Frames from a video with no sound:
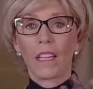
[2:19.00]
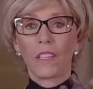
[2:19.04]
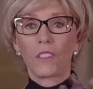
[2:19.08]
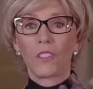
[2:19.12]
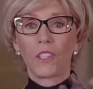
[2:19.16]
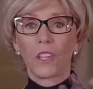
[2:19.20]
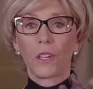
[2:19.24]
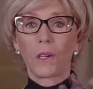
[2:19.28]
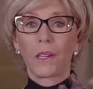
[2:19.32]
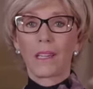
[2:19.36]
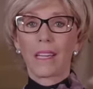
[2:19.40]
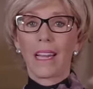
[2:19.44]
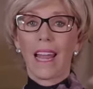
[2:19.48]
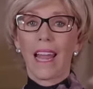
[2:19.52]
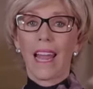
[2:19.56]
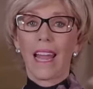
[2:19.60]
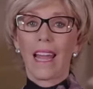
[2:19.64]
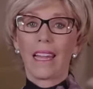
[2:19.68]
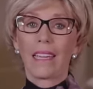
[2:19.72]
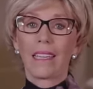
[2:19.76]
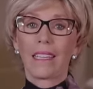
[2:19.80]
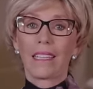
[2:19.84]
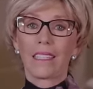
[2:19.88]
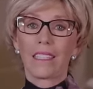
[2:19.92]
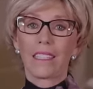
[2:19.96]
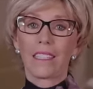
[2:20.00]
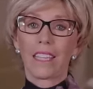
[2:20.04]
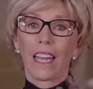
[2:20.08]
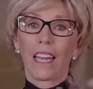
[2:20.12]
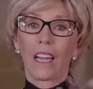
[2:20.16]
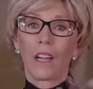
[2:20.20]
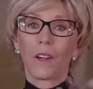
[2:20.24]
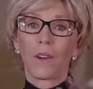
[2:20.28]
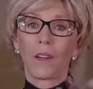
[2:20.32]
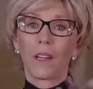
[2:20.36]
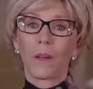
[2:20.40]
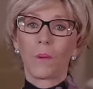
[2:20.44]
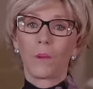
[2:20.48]
Jerry Ann and
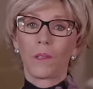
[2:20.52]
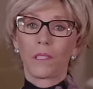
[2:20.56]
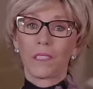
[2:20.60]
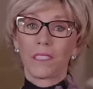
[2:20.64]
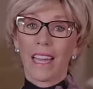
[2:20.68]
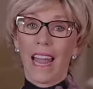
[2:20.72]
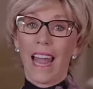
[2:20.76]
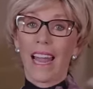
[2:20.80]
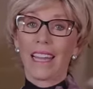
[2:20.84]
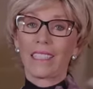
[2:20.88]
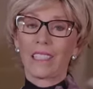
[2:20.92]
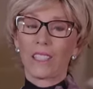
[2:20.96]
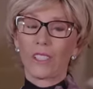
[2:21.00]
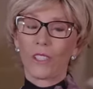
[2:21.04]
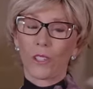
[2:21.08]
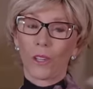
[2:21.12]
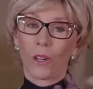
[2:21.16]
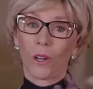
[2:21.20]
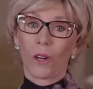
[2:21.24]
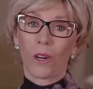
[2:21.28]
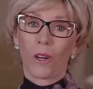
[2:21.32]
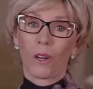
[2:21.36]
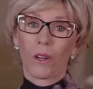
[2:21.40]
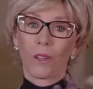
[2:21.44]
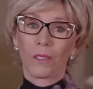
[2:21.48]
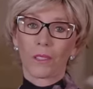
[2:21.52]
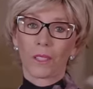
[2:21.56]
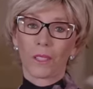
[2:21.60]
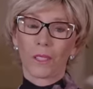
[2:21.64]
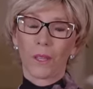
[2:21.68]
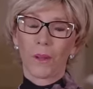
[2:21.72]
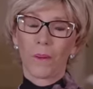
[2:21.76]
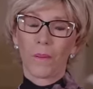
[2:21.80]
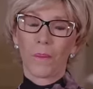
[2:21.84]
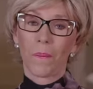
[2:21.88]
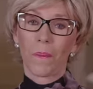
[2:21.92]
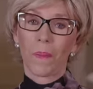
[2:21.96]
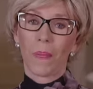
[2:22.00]
Terry were daddy's girls.